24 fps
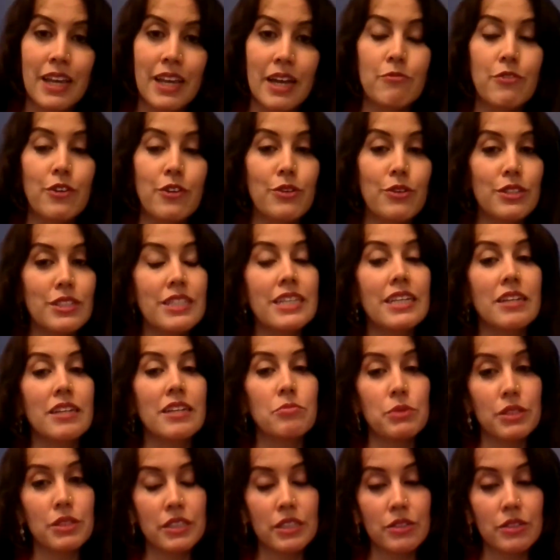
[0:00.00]
I'm focusing
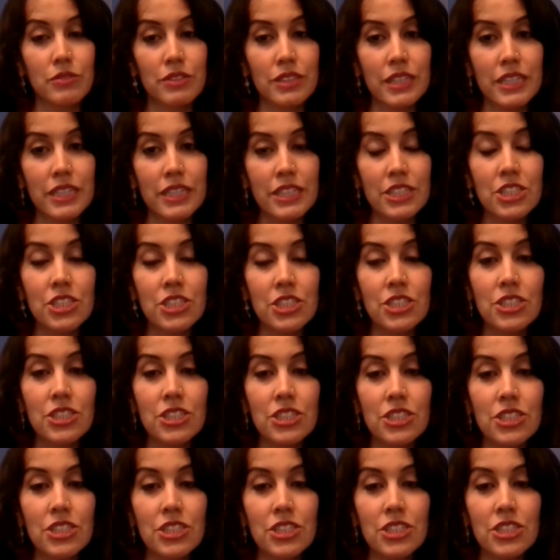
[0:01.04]
on building
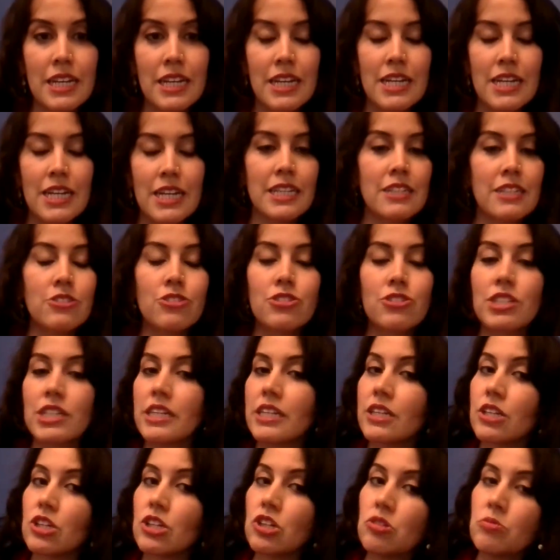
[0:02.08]
relationships and
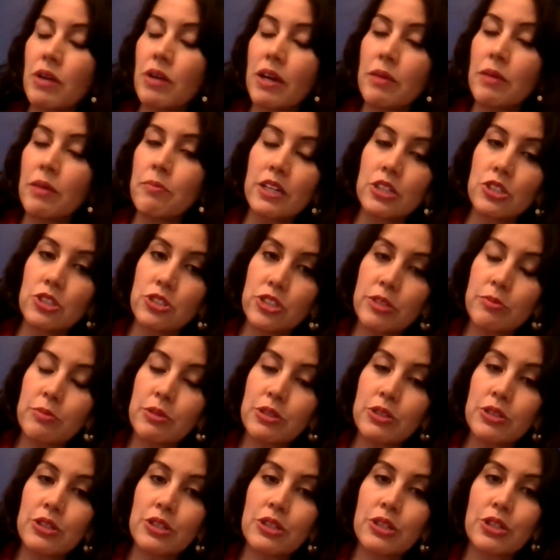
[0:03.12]
understanding who might be a
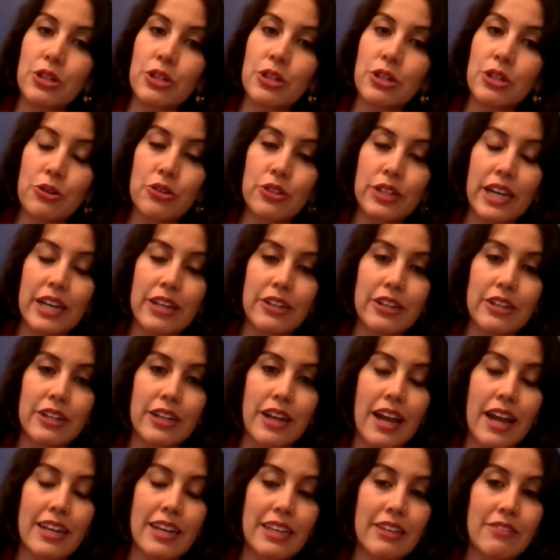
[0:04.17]
contributor, co-creator,
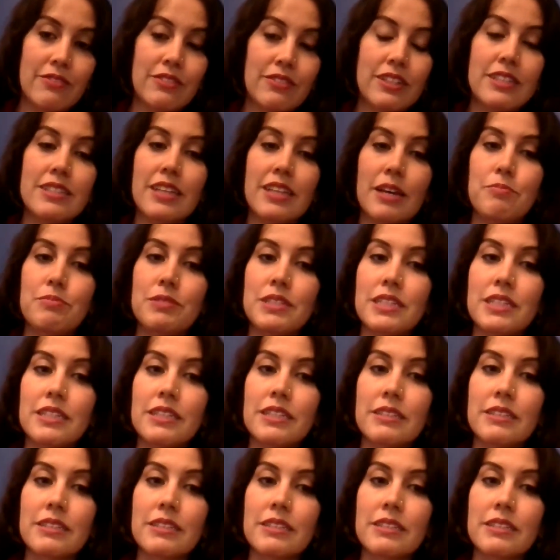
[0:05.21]
and even a skeptic.